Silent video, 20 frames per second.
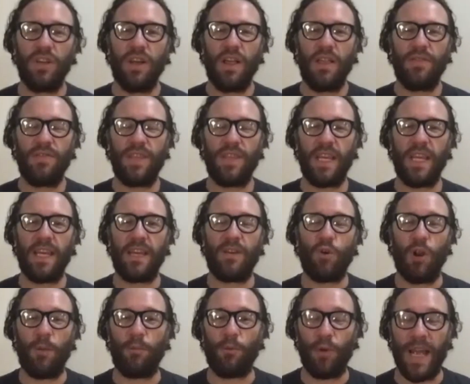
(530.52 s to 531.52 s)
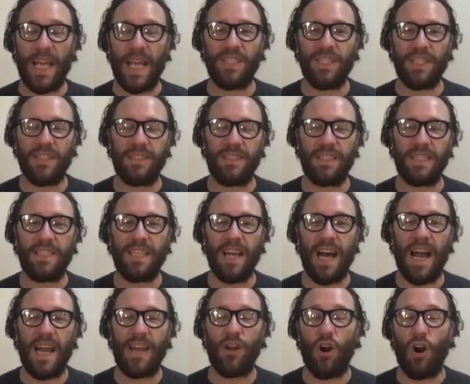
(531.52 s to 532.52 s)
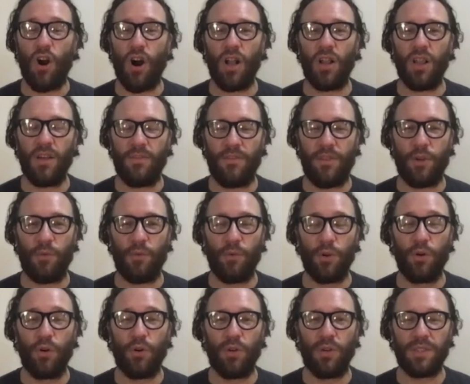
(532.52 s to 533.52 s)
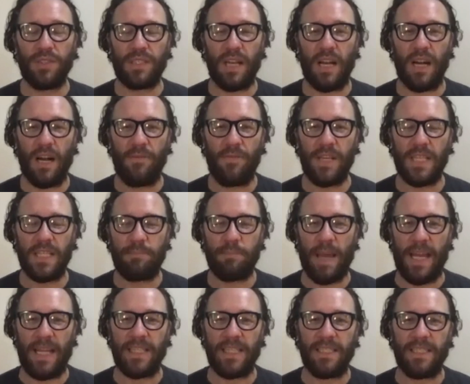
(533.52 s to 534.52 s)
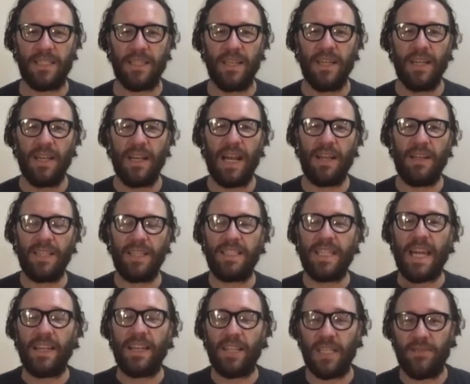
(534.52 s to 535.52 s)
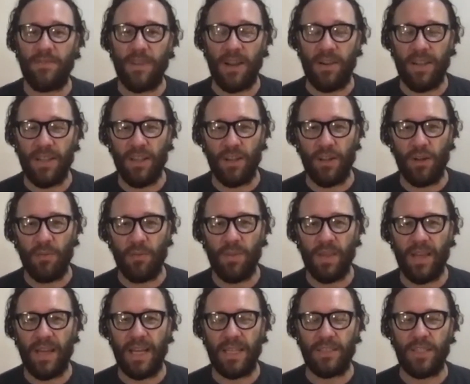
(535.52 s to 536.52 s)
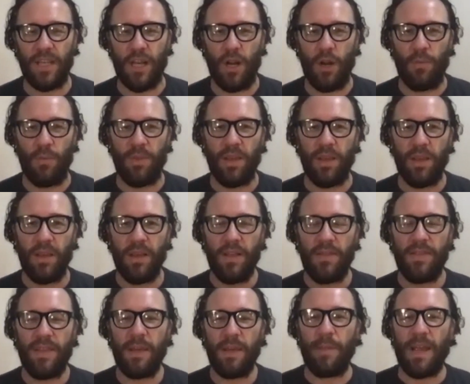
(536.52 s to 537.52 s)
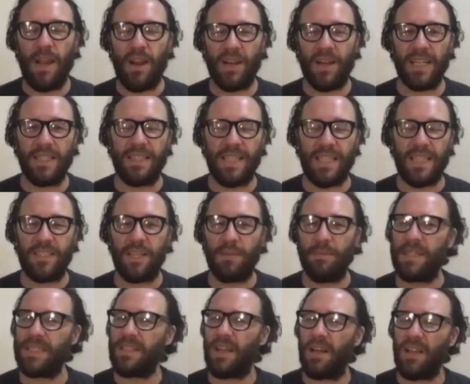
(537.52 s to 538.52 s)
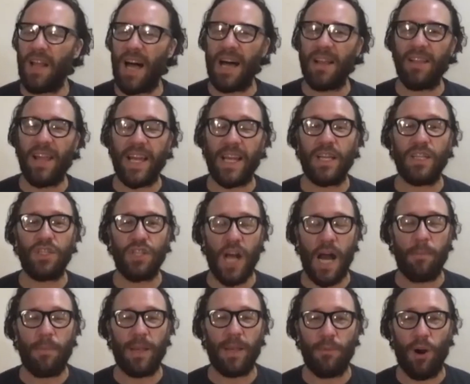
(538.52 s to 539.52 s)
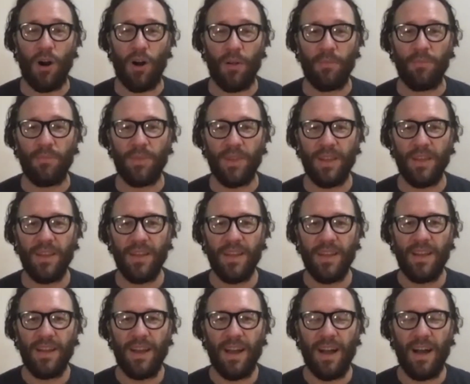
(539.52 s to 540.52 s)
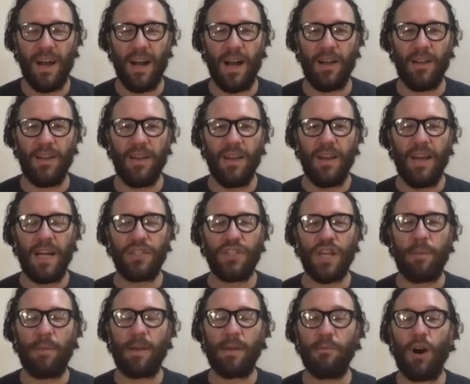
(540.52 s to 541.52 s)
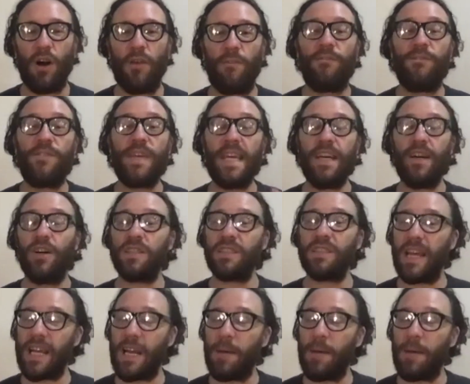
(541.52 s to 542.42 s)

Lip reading: the corporations decide all of the rules of the space, and the state does very little. And so the American system is a lot like a shopping mall. A shopping mall feels like a